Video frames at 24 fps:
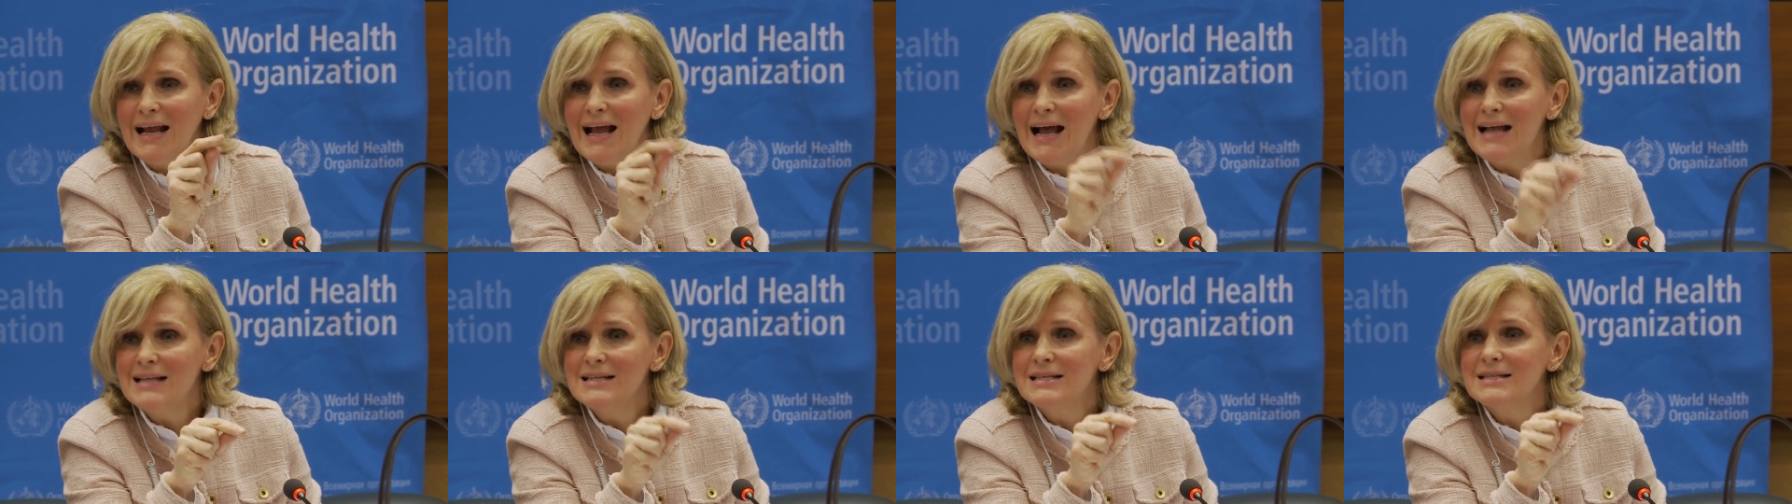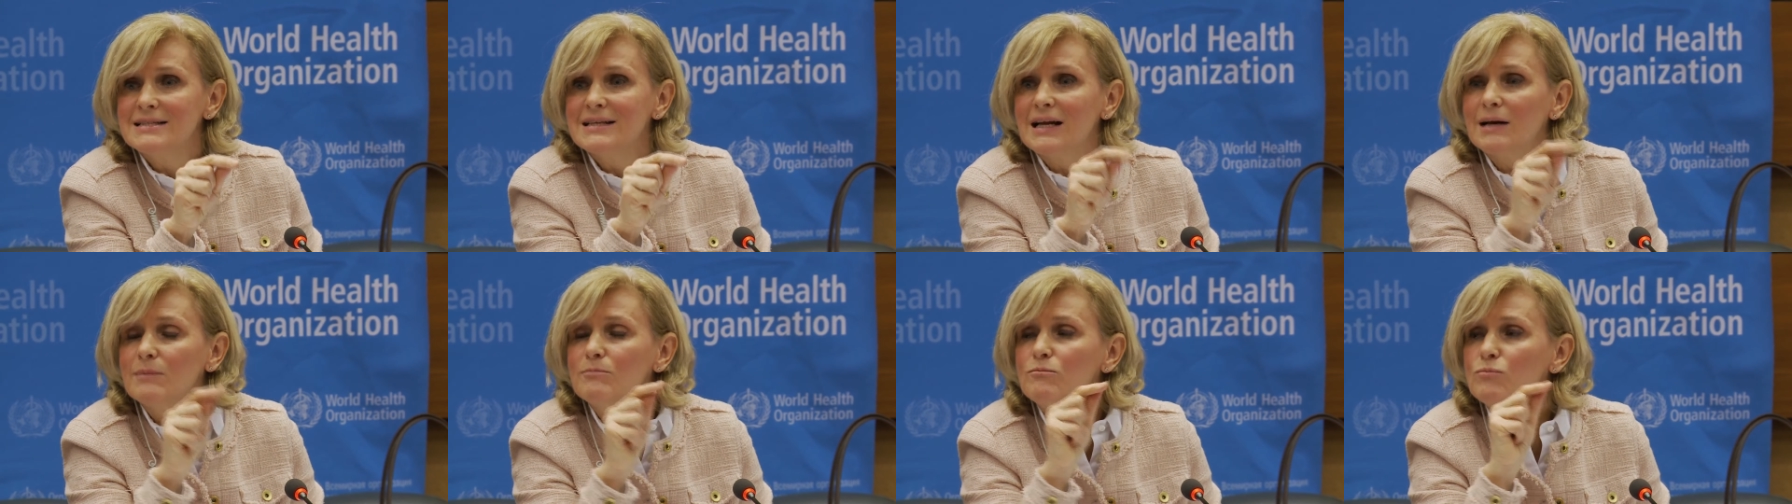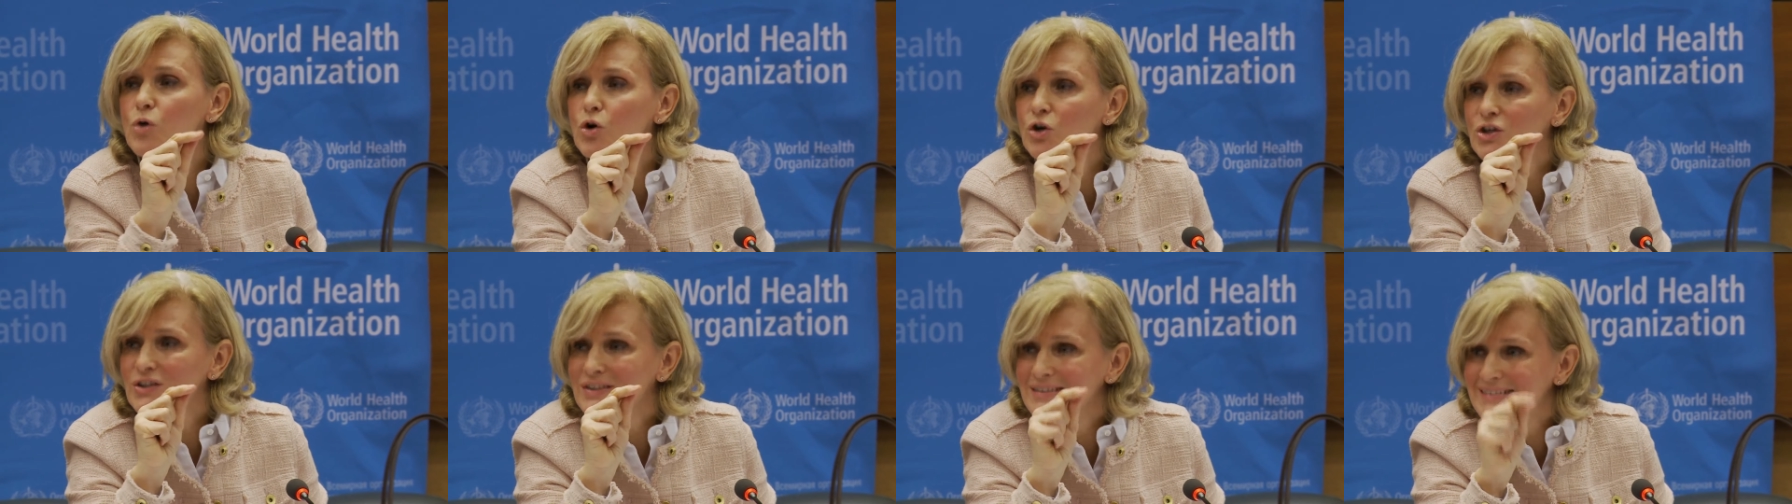cancer
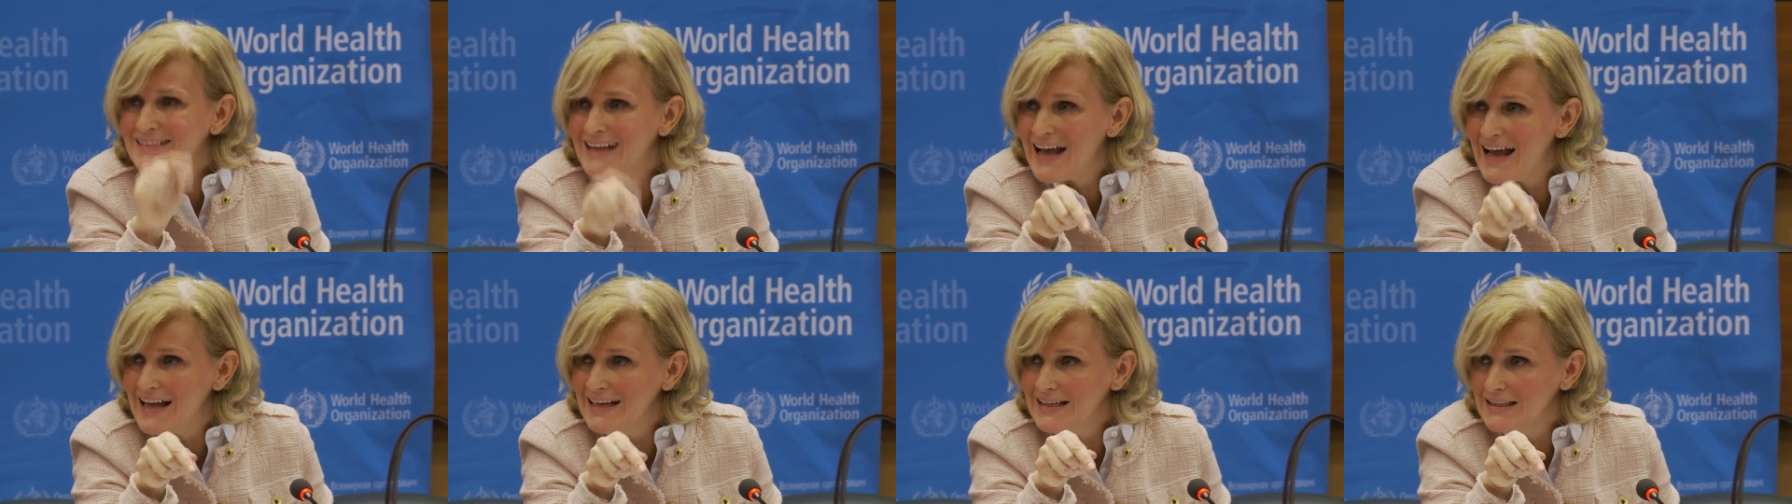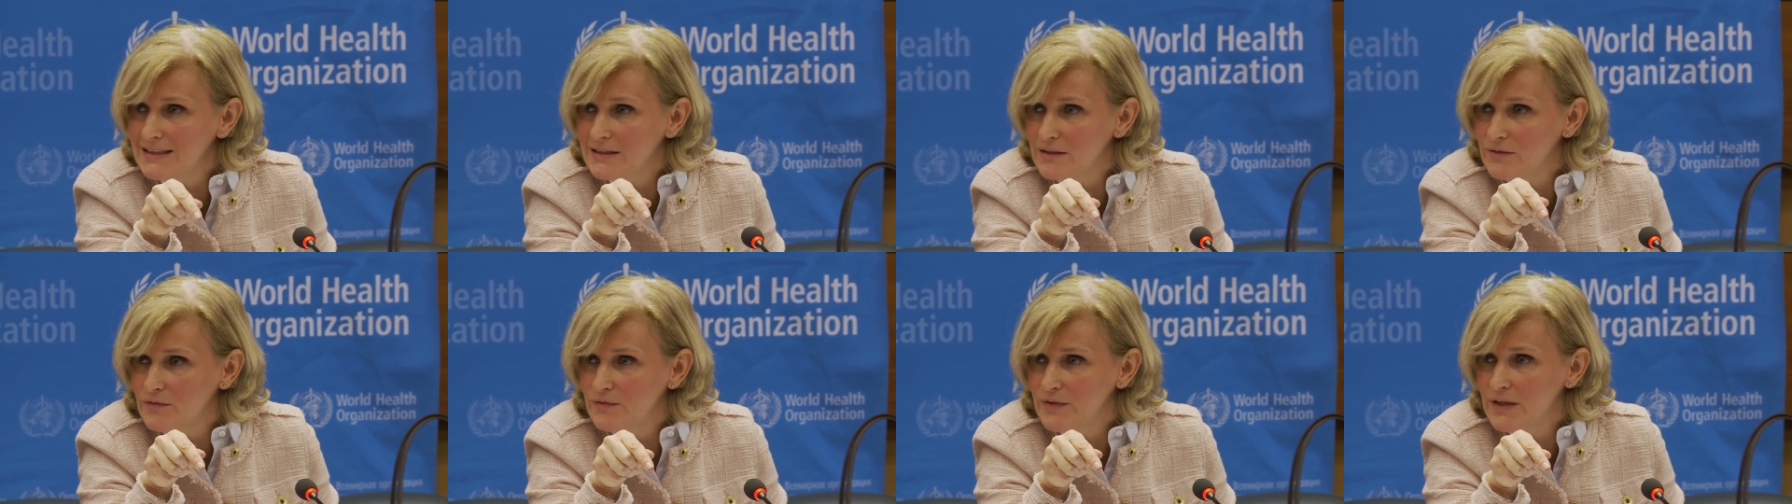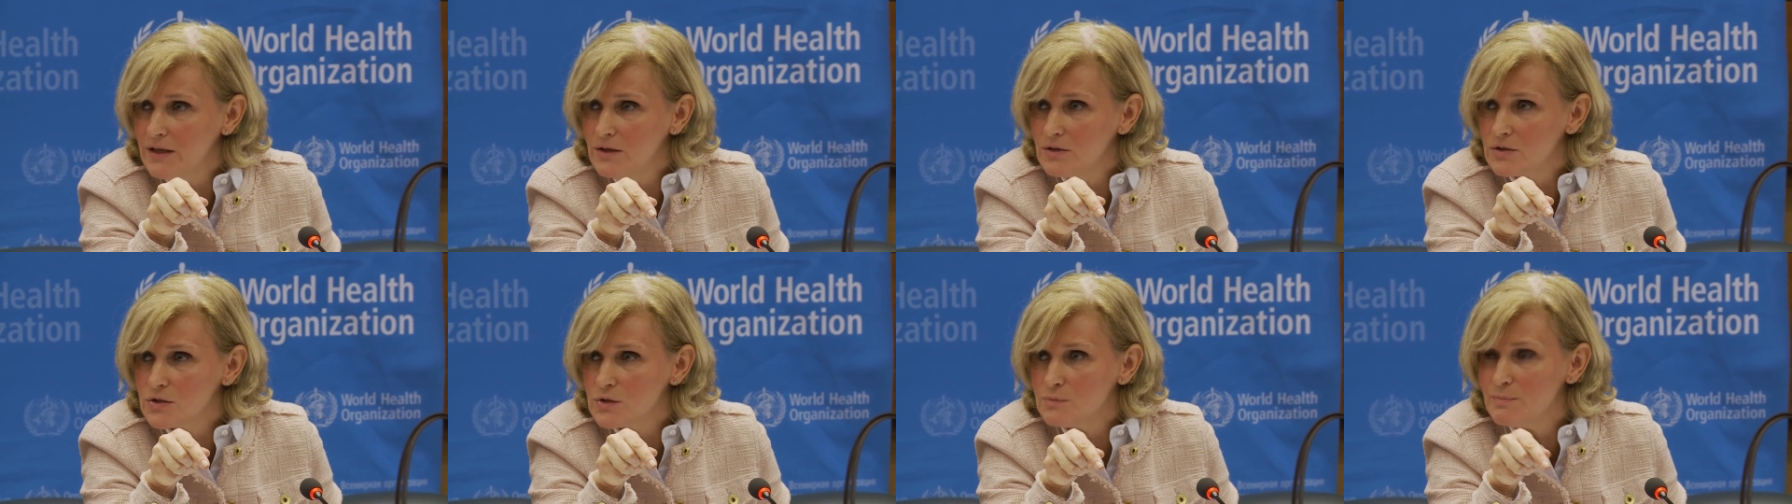mortality
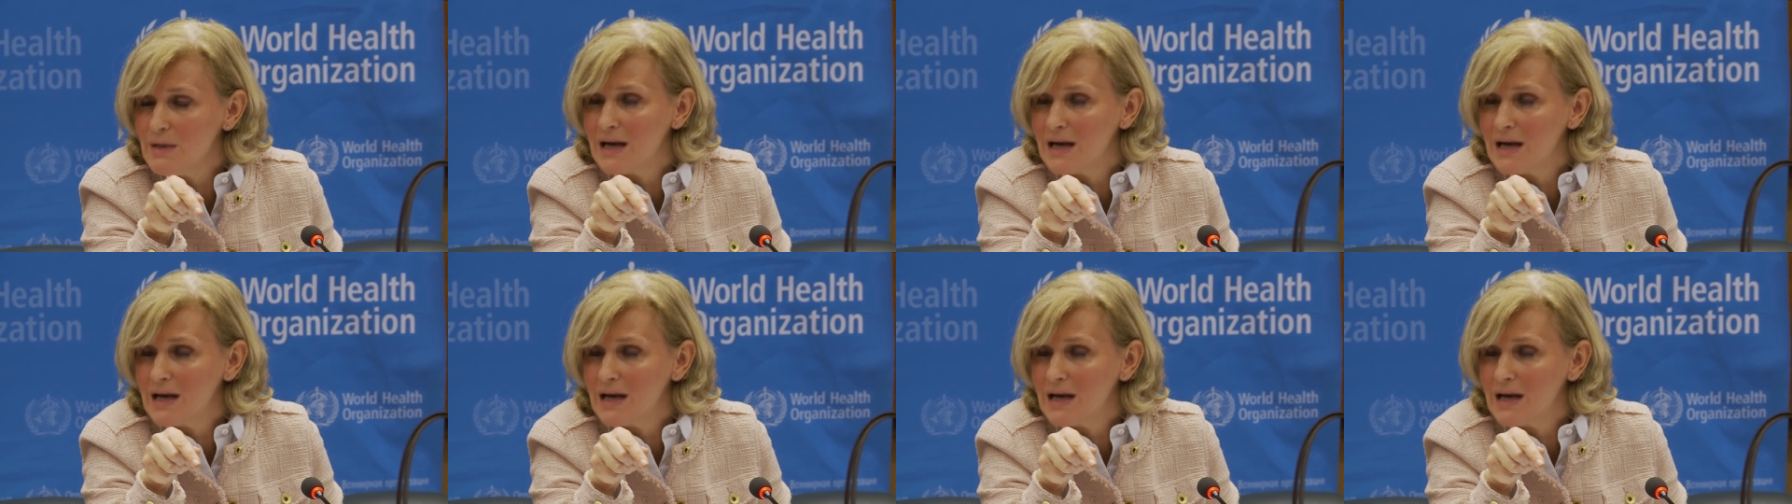figures,